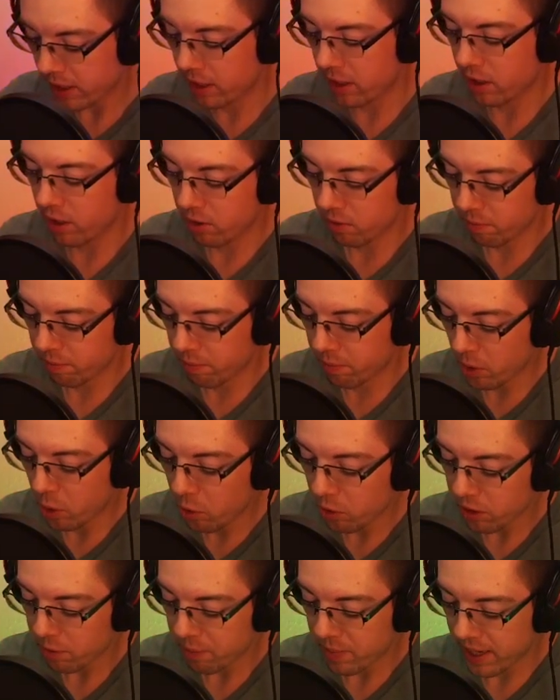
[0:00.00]
though.
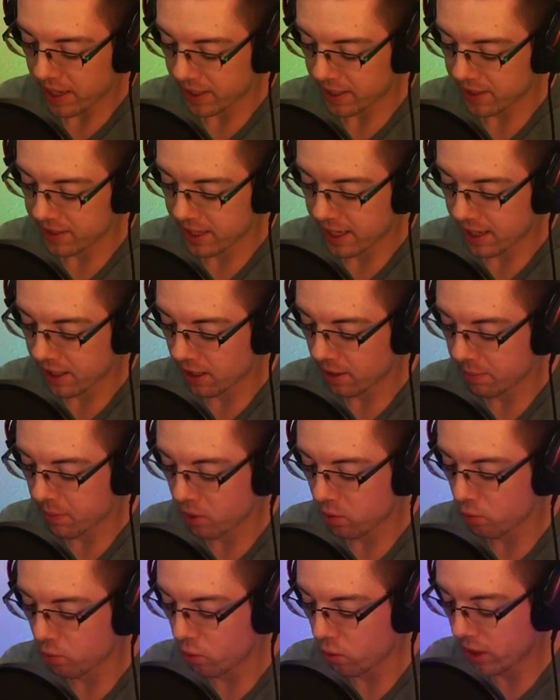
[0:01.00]
Both the P.E.K.K.A.s ended up
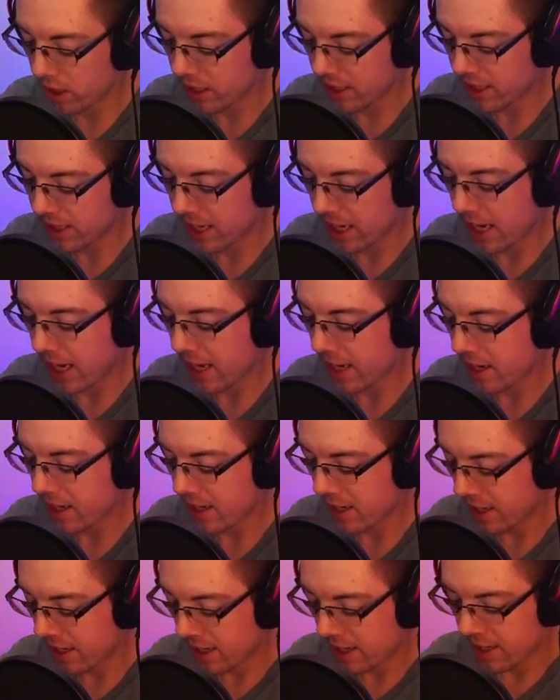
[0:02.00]
on one side.
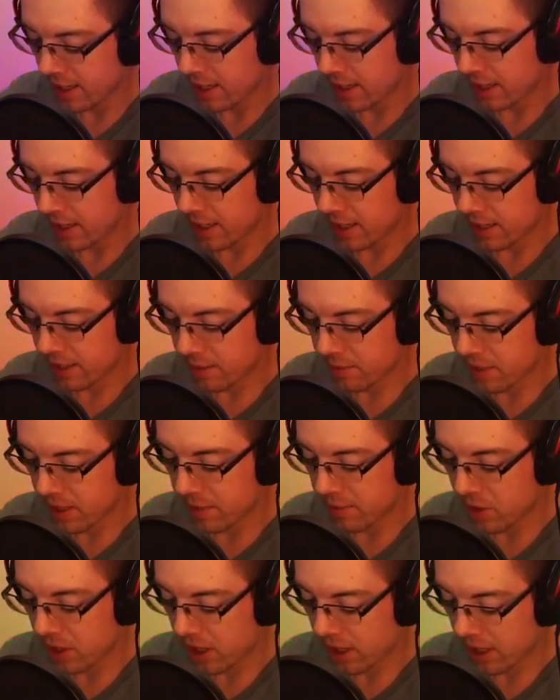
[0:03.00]

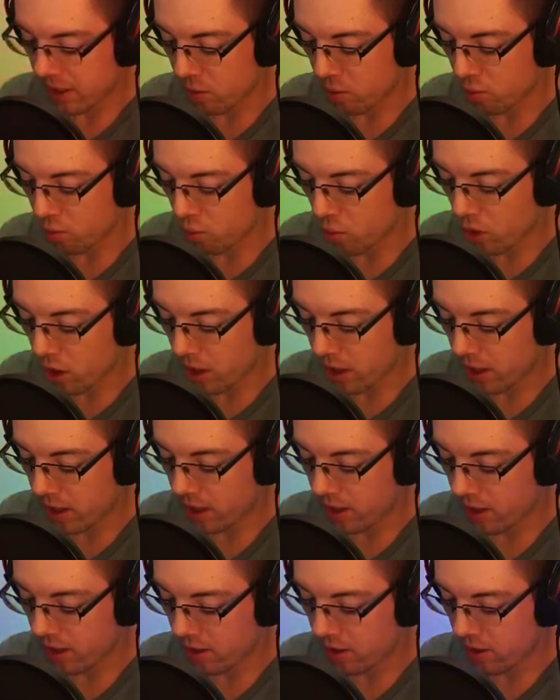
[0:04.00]
Sometimes you can get
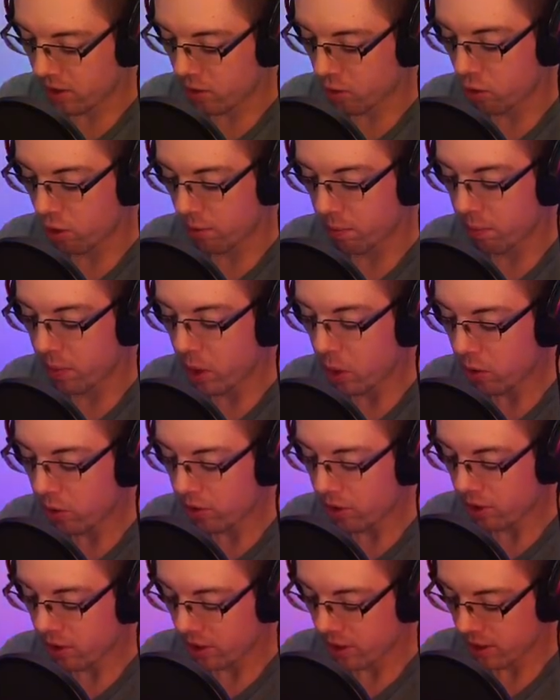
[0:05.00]
one or
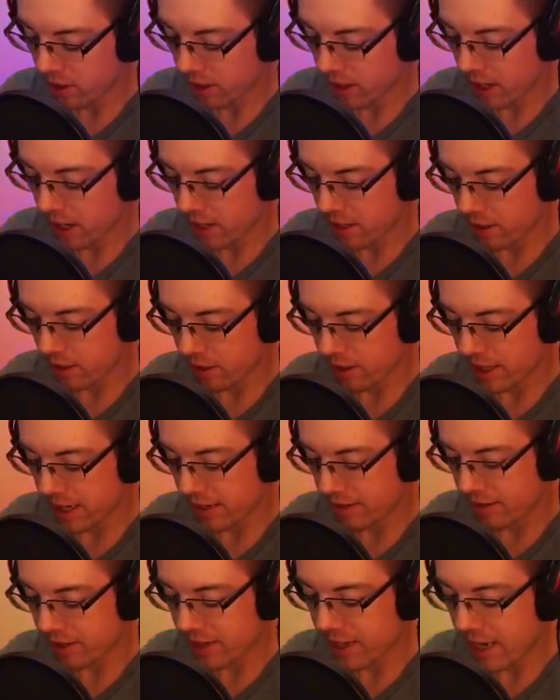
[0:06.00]
both, either
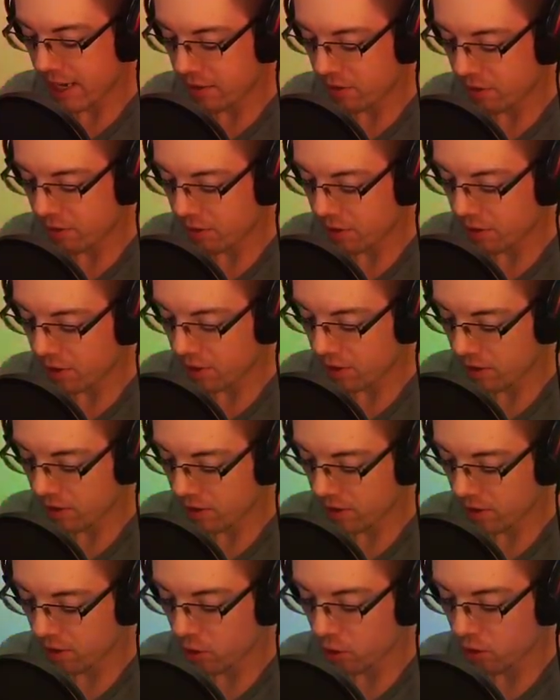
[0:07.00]
down south
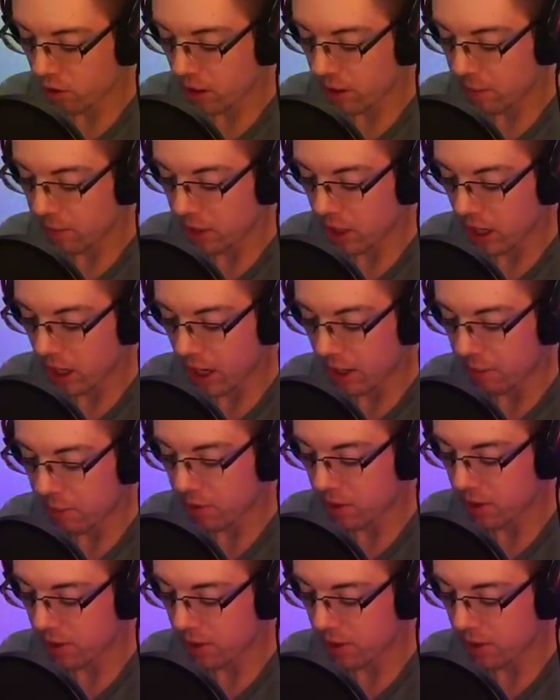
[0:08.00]
or up top.